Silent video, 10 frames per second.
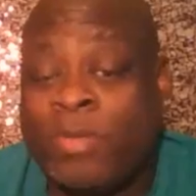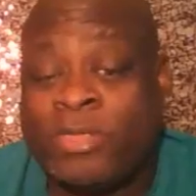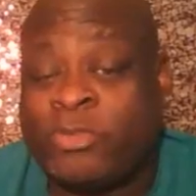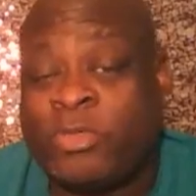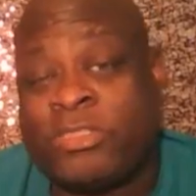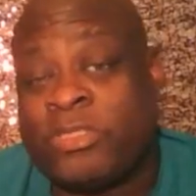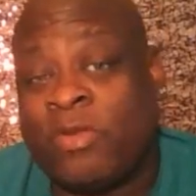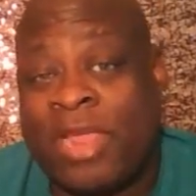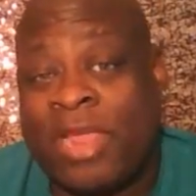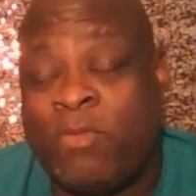But Trish don't
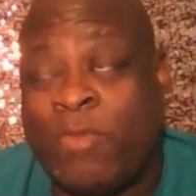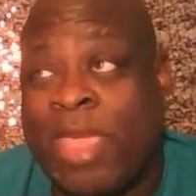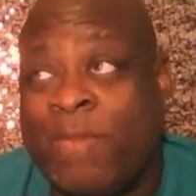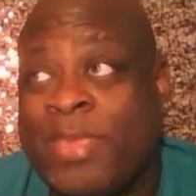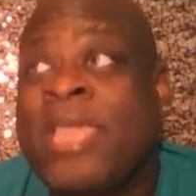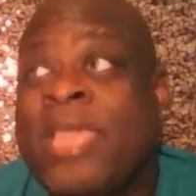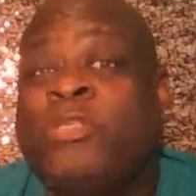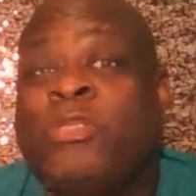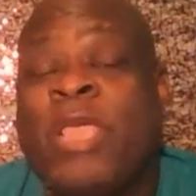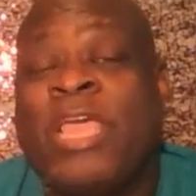like you, baby.
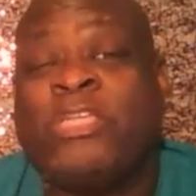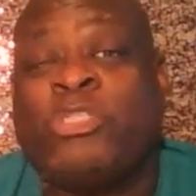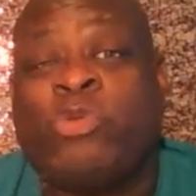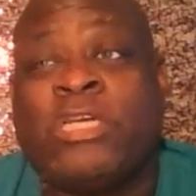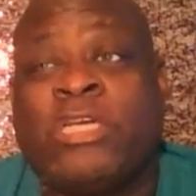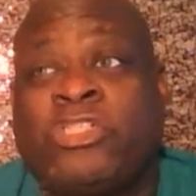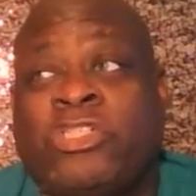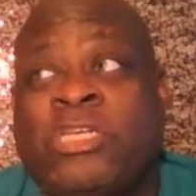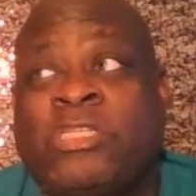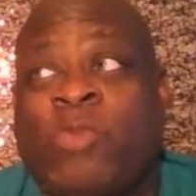And
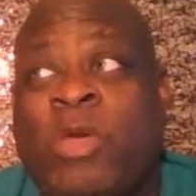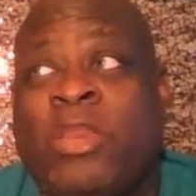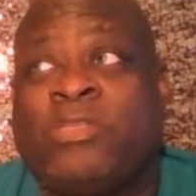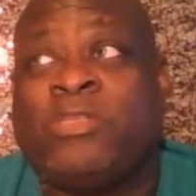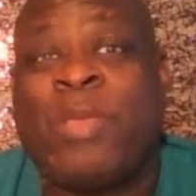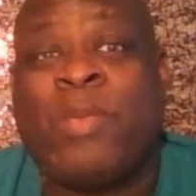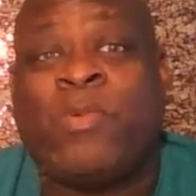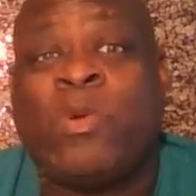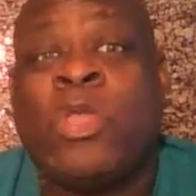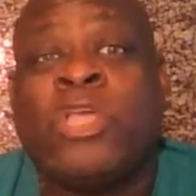Trish is one of those
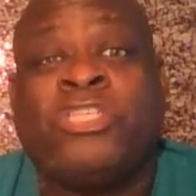people.